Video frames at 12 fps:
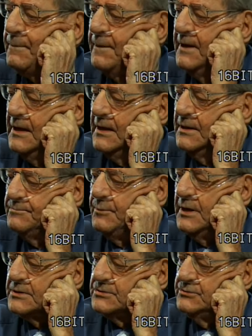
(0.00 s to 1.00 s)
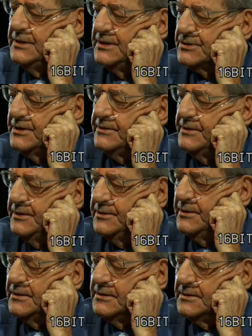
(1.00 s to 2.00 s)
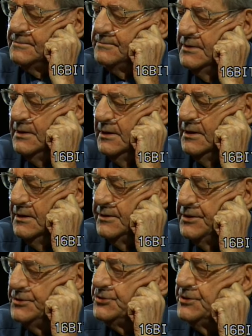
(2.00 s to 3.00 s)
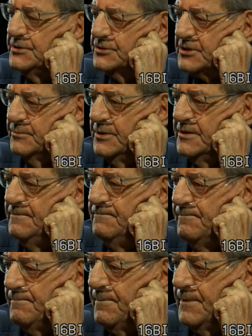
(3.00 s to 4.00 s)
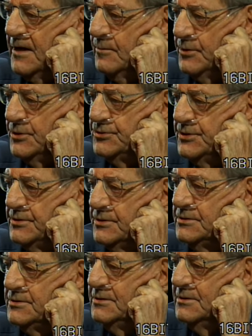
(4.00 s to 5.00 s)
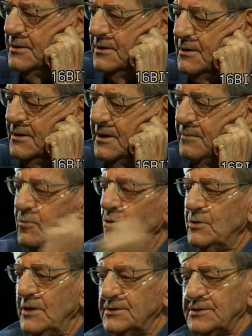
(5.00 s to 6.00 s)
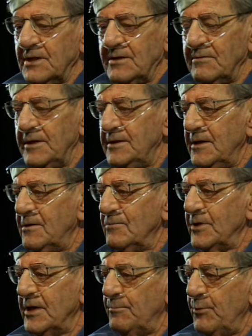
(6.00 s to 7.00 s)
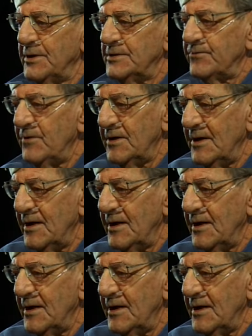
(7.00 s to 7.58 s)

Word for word: About two days later, the, uh, the engineers come in, Army engineers. They mowed that sucker right down. We had planes flying out of there.